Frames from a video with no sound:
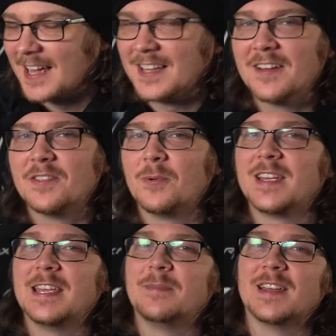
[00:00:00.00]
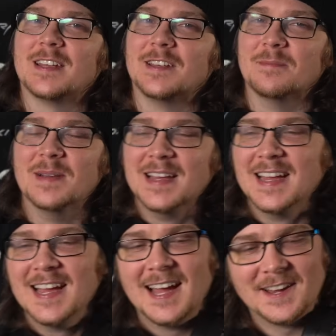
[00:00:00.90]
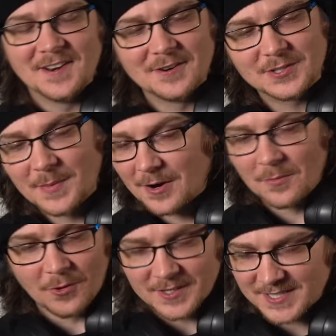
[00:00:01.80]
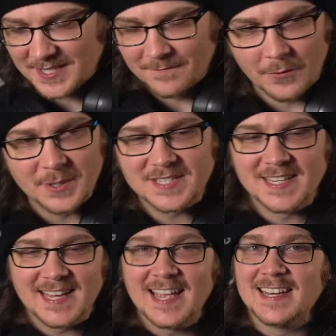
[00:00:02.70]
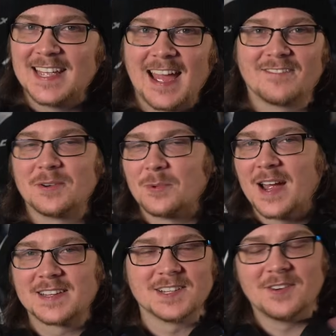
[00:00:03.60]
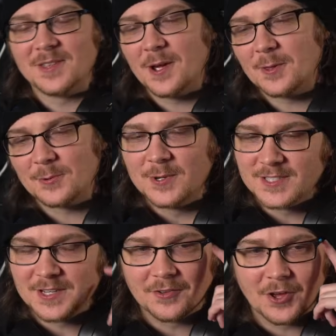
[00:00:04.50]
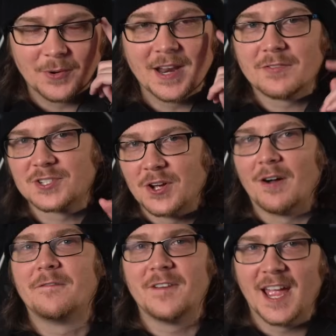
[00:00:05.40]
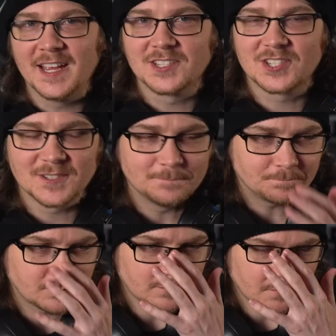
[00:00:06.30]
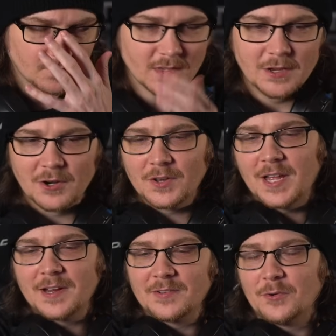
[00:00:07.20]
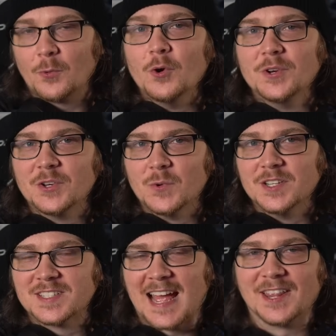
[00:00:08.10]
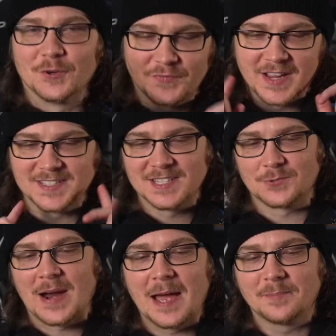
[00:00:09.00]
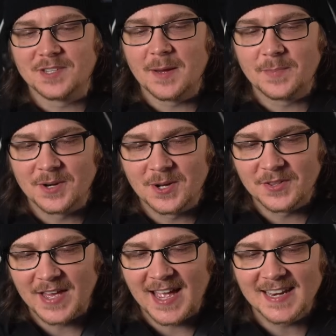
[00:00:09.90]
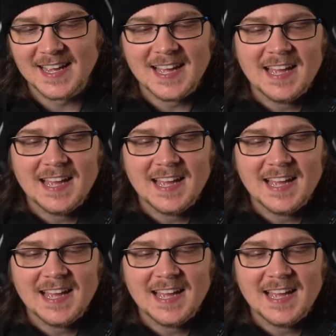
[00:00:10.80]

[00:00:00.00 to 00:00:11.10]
I love that we keep getting them. You know, Tamara Morrison voicing again Captain Rex and all the other ones, though we never saw a face. You know, like the wounded ones had their faces wrapped up and all that.